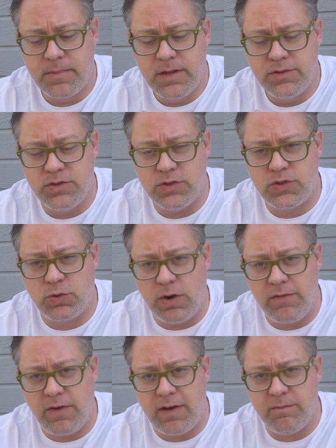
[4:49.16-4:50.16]
So it's
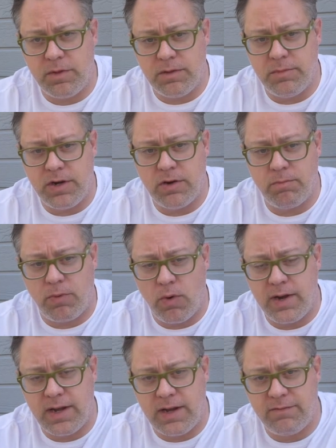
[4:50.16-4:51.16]
25mm,
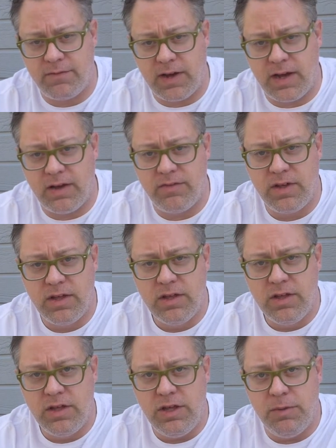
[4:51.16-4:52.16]
0.95.
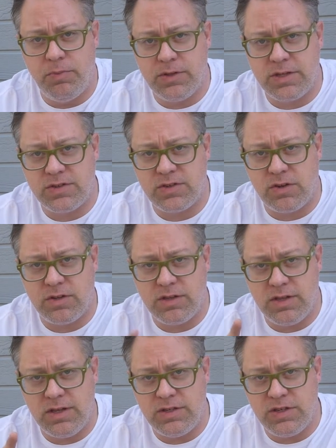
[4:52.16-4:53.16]
You put this on
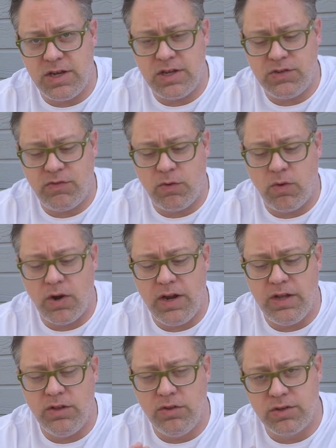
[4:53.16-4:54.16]
the GH4,
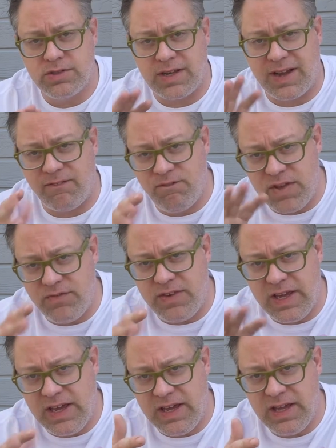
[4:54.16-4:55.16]
it looks like a
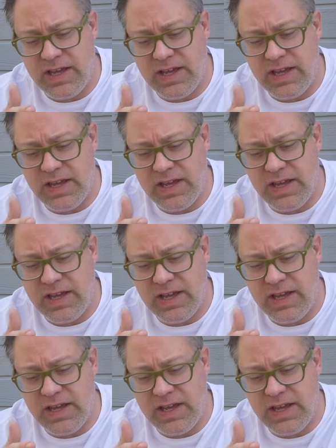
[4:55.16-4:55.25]
50,